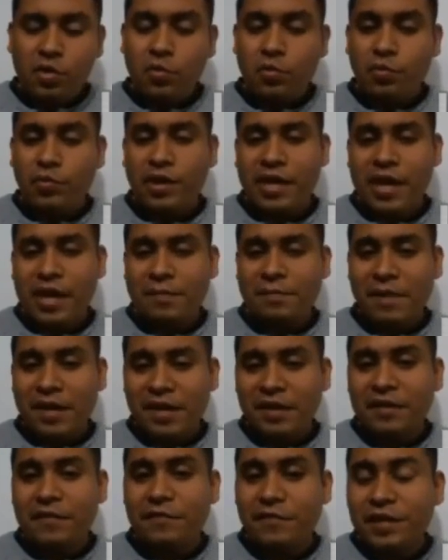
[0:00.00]
We had
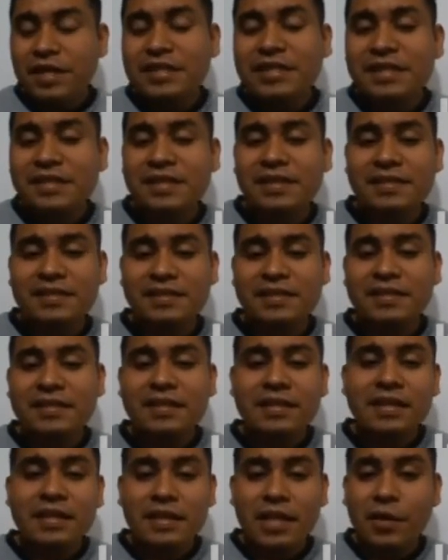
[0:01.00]
made the first sentence.
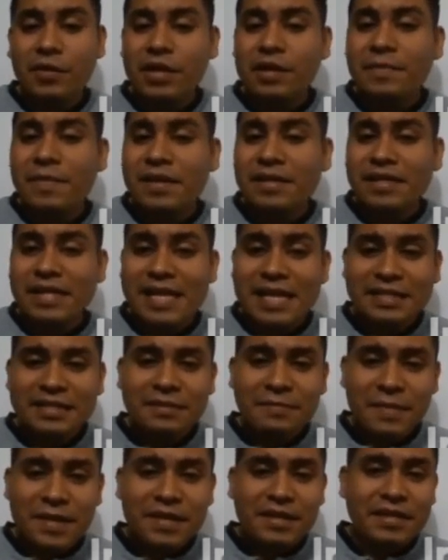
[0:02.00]
Now
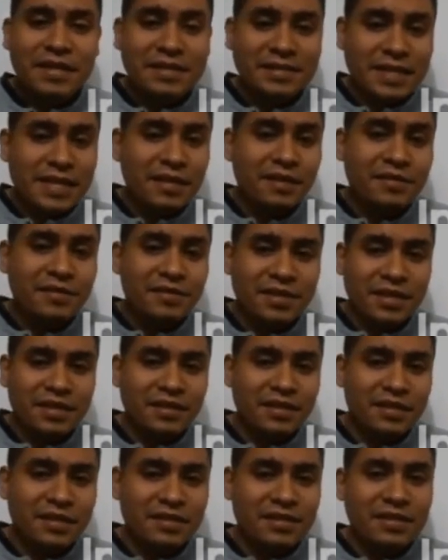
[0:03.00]
let's make the second
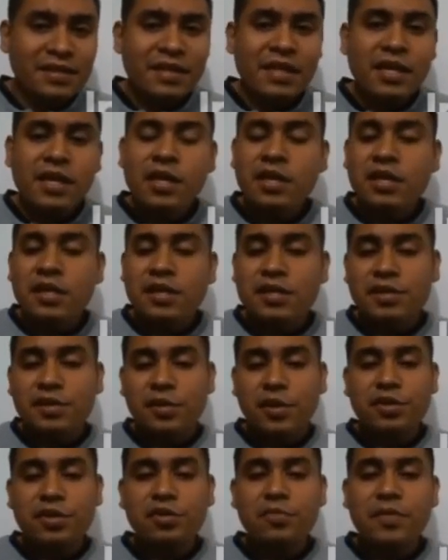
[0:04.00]
sentence. It's
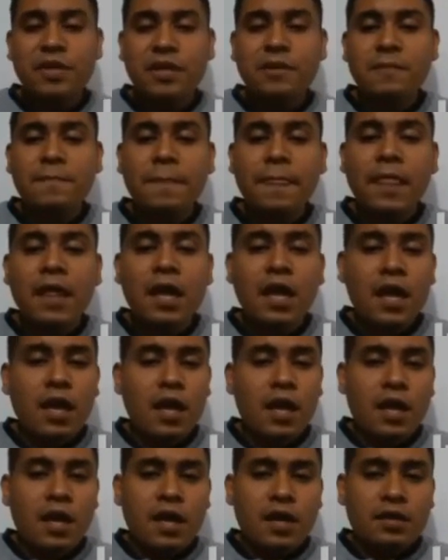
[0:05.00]
going to be
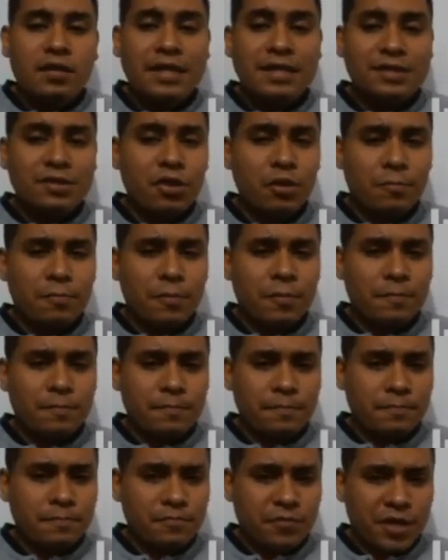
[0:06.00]
the soap.
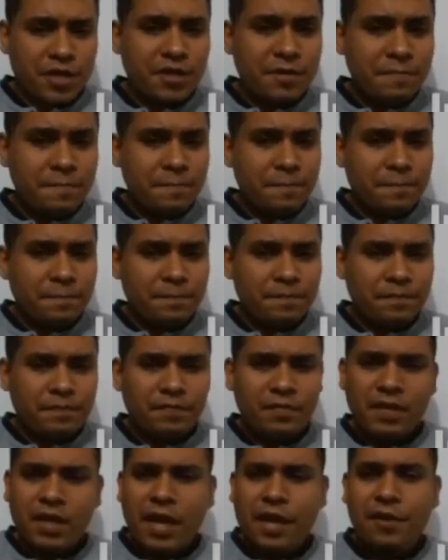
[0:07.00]
Ready?
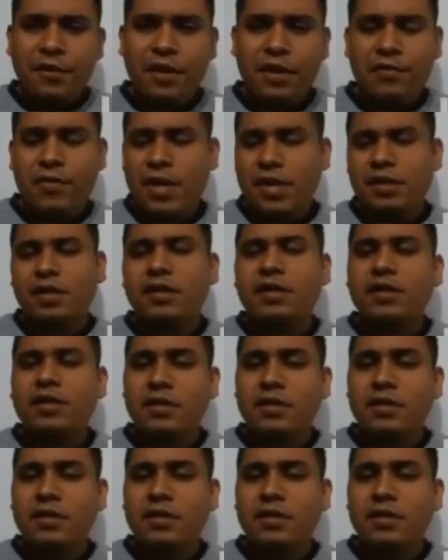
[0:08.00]
I'm gonna write.